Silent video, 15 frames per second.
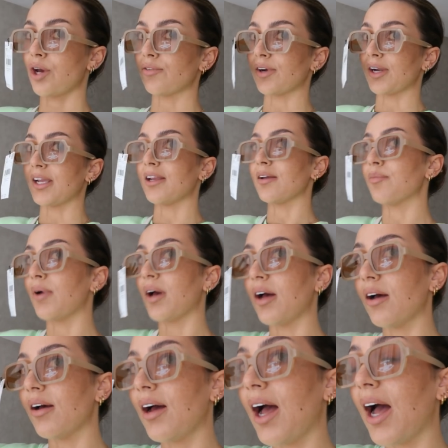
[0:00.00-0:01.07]
Sorry,
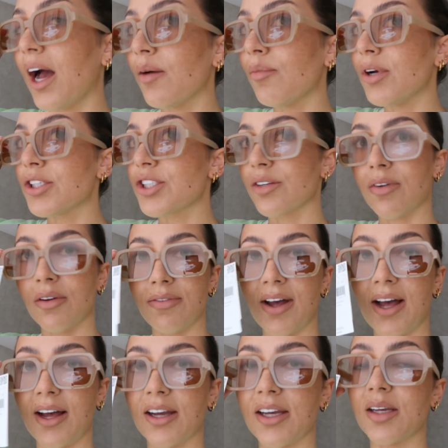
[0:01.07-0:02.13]
but how much of a
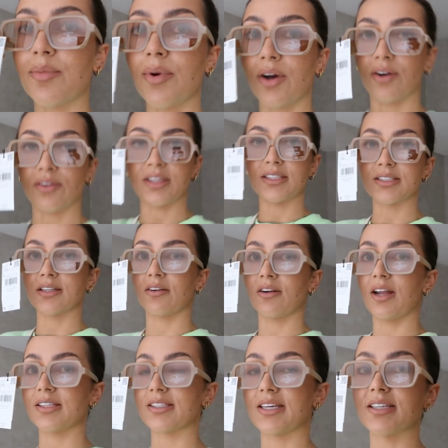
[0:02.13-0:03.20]
vibe are these
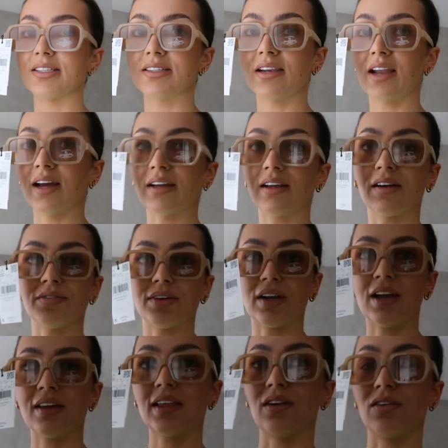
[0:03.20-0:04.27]
sunglasses? Like, I feel
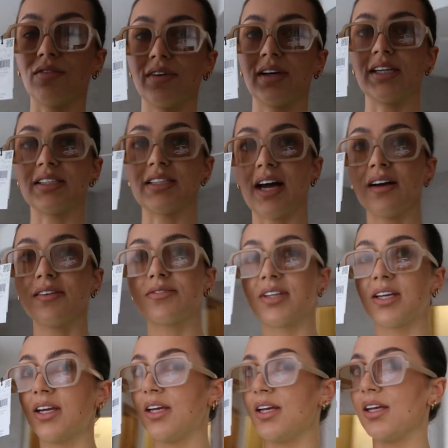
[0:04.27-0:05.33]
like they look really
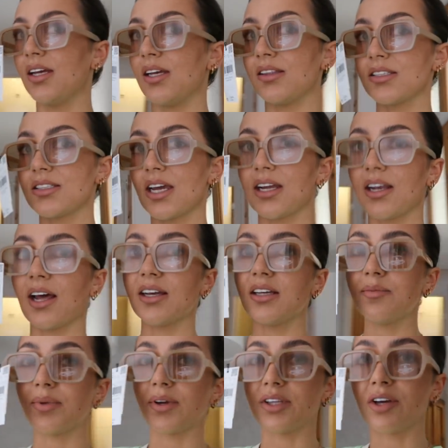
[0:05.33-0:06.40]
daft in the
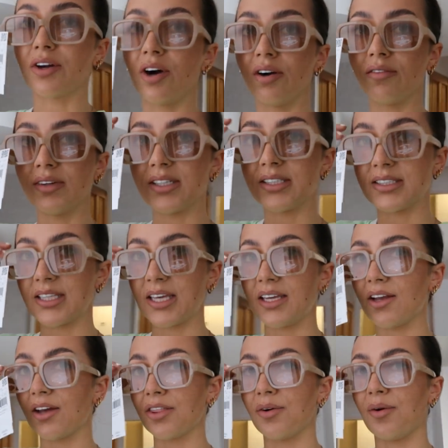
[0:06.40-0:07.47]
daylight, but you can't really
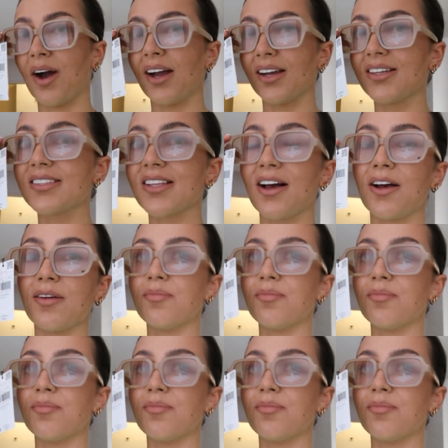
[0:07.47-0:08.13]
see otherwise.